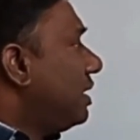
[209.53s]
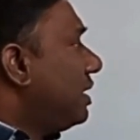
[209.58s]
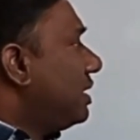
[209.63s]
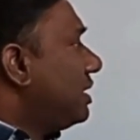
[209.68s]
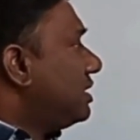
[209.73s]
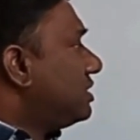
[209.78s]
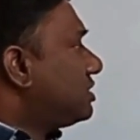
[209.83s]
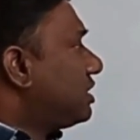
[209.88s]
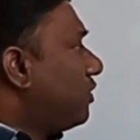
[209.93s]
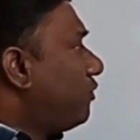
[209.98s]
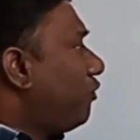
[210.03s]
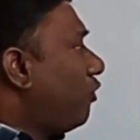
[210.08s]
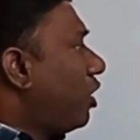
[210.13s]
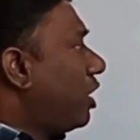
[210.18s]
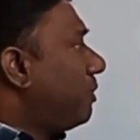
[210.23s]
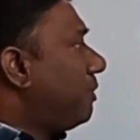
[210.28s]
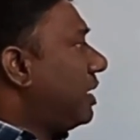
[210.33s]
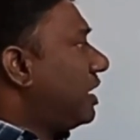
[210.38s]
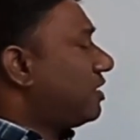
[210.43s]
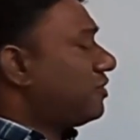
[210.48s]
is the
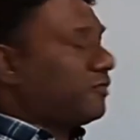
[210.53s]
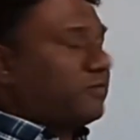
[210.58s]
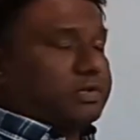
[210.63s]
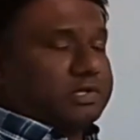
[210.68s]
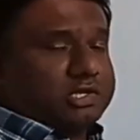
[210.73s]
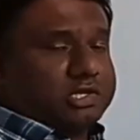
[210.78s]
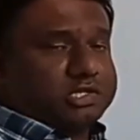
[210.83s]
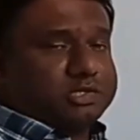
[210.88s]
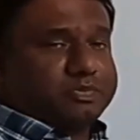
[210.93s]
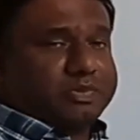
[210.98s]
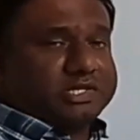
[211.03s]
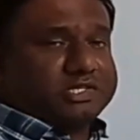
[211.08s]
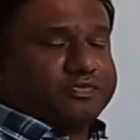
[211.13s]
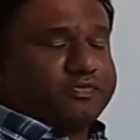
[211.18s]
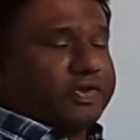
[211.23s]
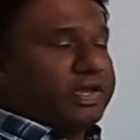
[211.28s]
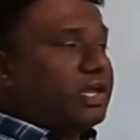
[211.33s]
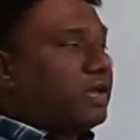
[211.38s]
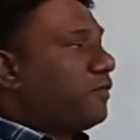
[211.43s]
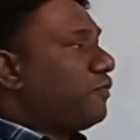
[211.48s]
format
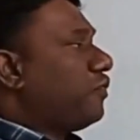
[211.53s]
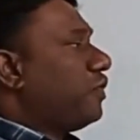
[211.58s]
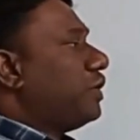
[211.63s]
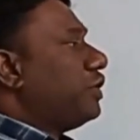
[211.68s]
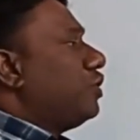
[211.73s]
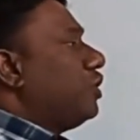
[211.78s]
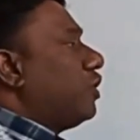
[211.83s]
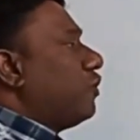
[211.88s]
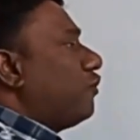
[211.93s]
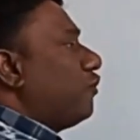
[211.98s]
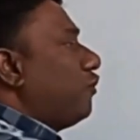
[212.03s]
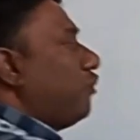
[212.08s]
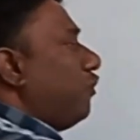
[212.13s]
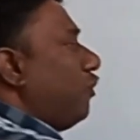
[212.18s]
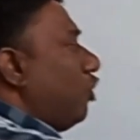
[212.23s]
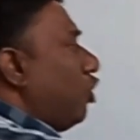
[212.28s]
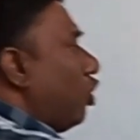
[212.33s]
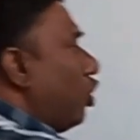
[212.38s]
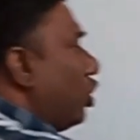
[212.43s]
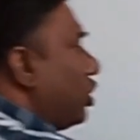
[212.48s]
specifier for your
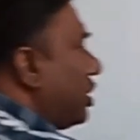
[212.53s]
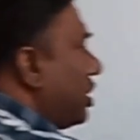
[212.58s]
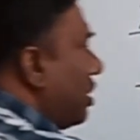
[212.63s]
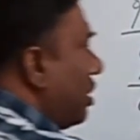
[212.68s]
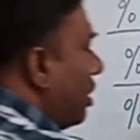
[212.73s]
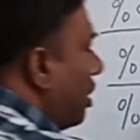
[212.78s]
float,